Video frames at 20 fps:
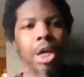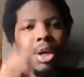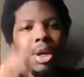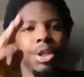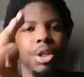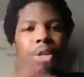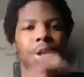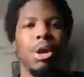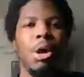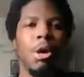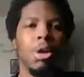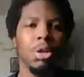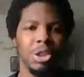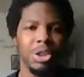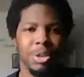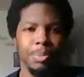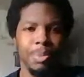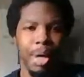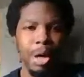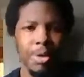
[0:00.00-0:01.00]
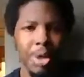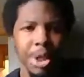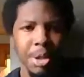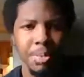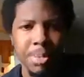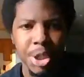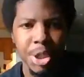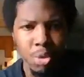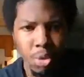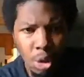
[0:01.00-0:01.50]
you lost about him.
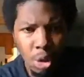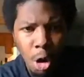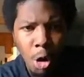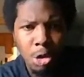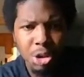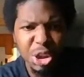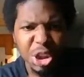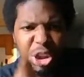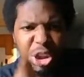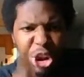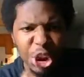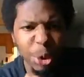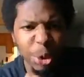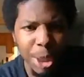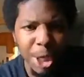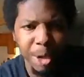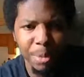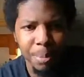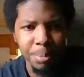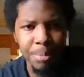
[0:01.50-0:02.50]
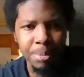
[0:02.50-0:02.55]
You lost to him.